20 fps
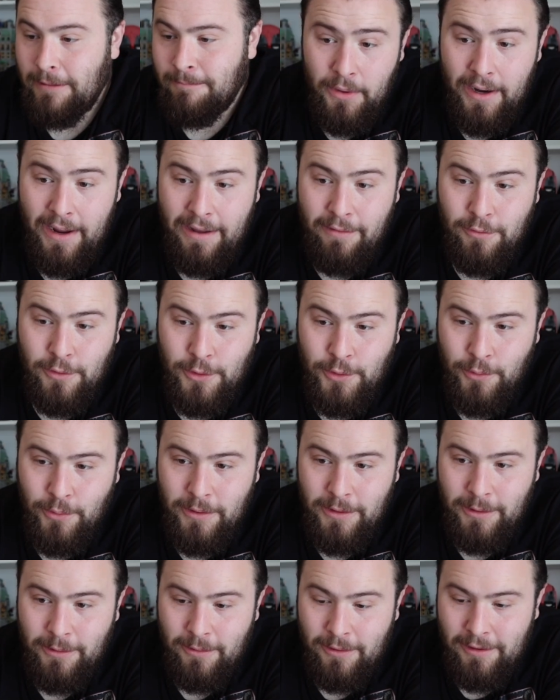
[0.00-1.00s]
But I have a
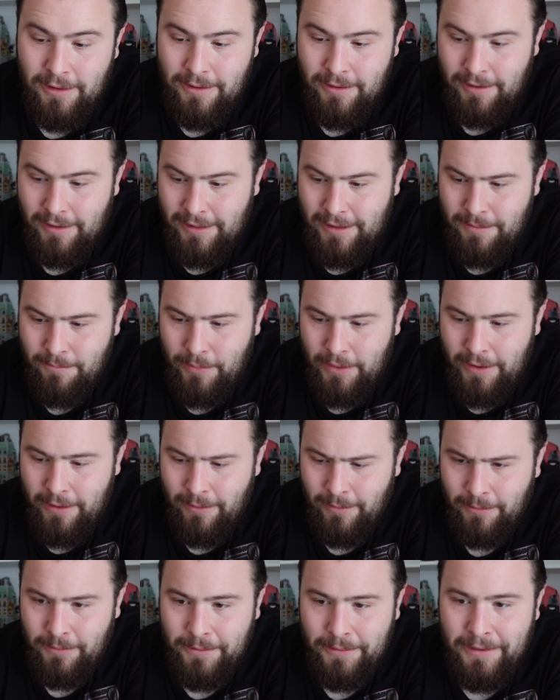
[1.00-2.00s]
short little clip, clip
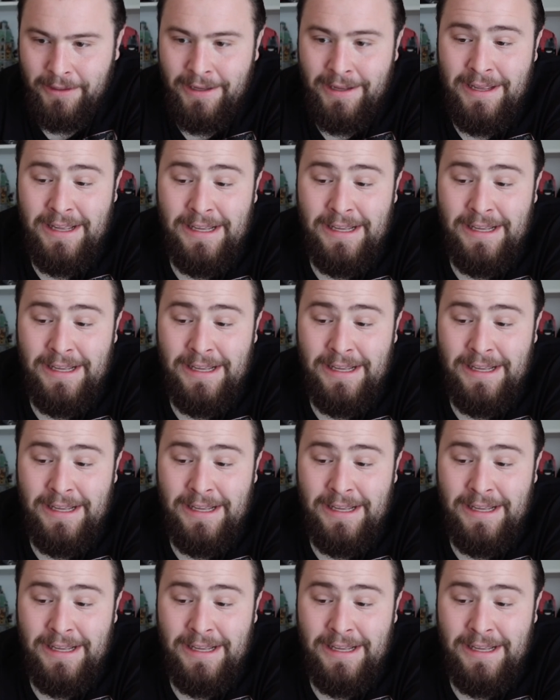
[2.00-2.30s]
here, a little